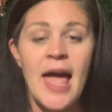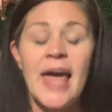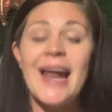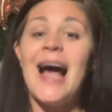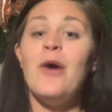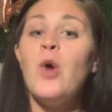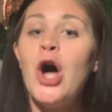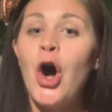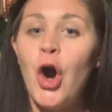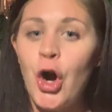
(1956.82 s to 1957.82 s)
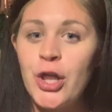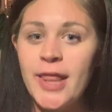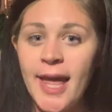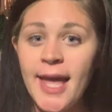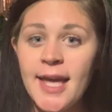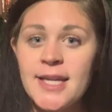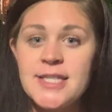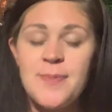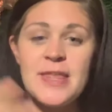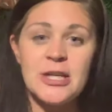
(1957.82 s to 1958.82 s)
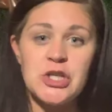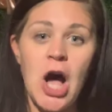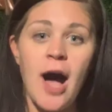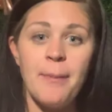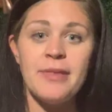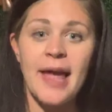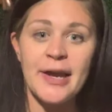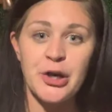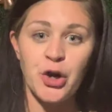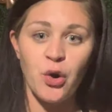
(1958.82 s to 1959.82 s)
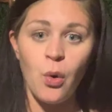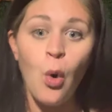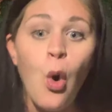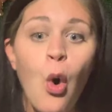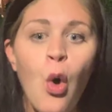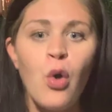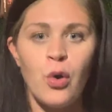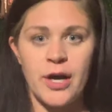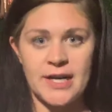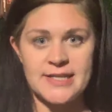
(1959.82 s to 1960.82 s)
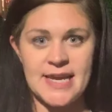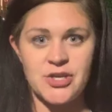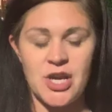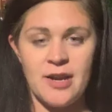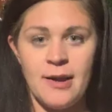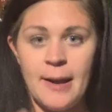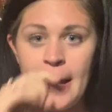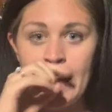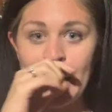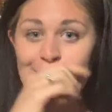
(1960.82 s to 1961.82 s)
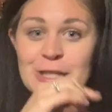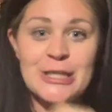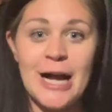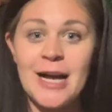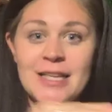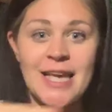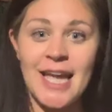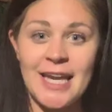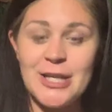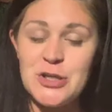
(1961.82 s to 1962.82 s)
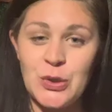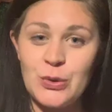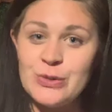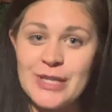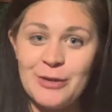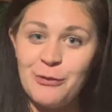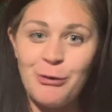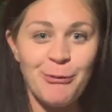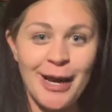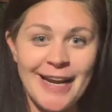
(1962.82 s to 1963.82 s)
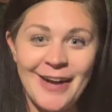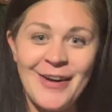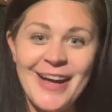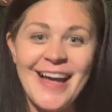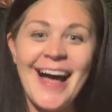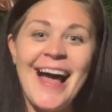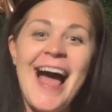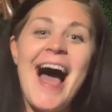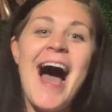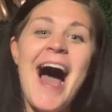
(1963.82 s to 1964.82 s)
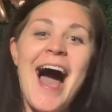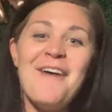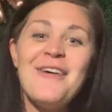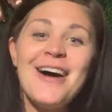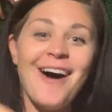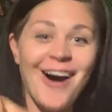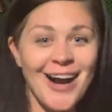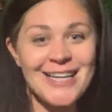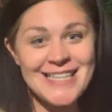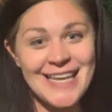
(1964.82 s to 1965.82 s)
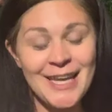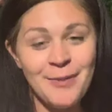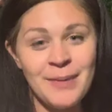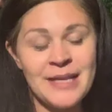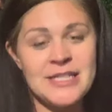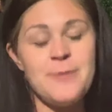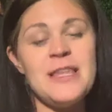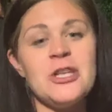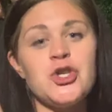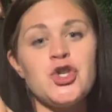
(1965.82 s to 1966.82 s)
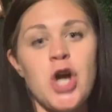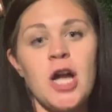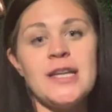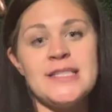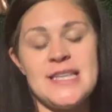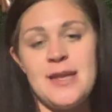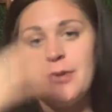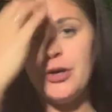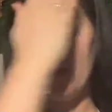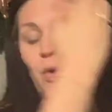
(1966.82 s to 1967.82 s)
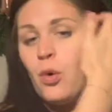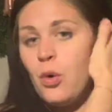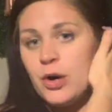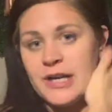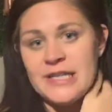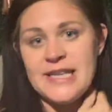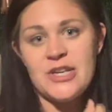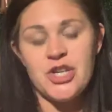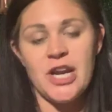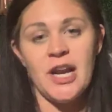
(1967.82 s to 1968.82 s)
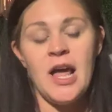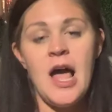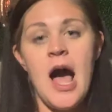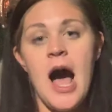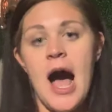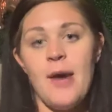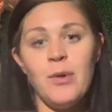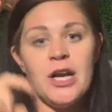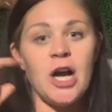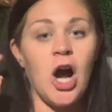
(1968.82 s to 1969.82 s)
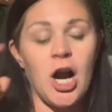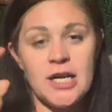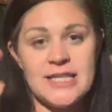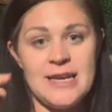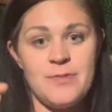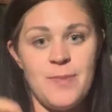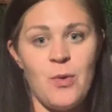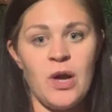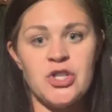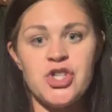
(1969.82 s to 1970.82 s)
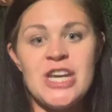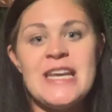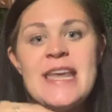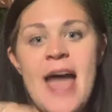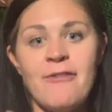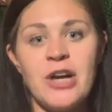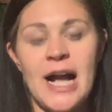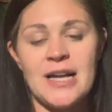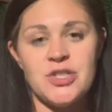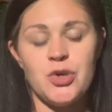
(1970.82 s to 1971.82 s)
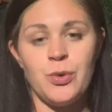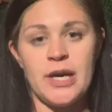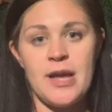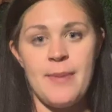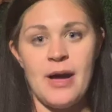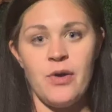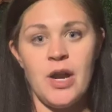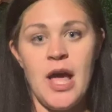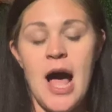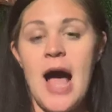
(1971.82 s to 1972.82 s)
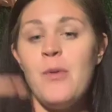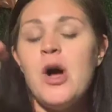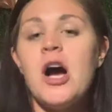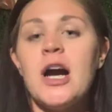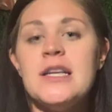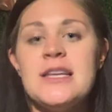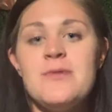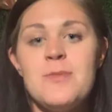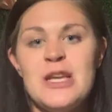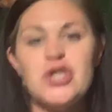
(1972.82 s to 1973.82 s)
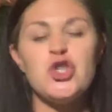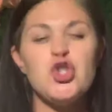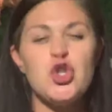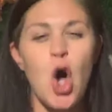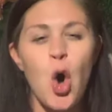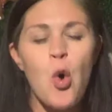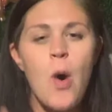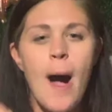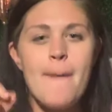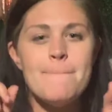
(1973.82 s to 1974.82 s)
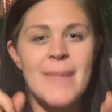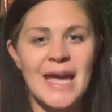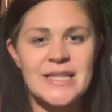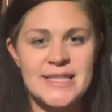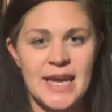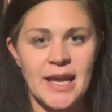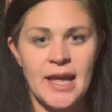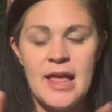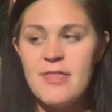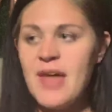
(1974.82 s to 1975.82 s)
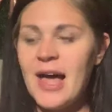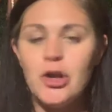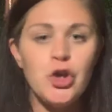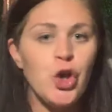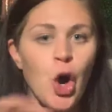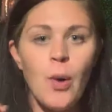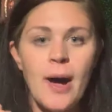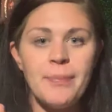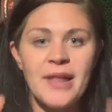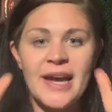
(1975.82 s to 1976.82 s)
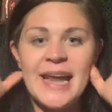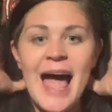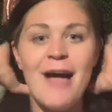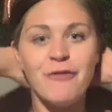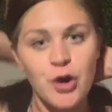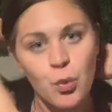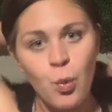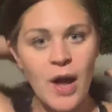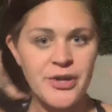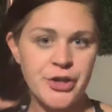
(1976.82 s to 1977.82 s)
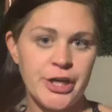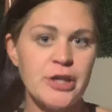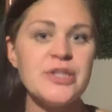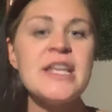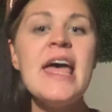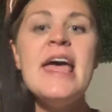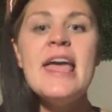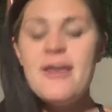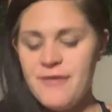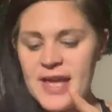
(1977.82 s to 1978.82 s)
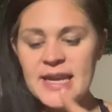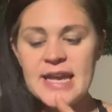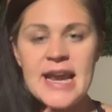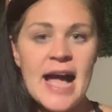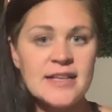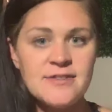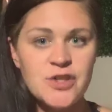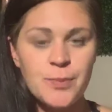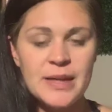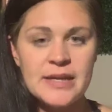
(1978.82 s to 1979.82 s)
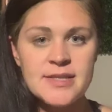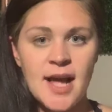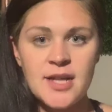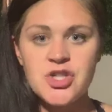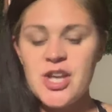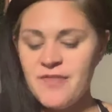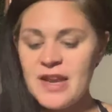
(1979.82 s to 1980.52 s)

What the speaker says: and I want our leg to be the top leg in her whole organization. Did I just talk to any twos in the room right now? I want our team to be the strongest team in her whole organization. I want our team to be one she never has to worry about. I want our team to be so amazing that no upline ever wonders if any inactives are being touched, if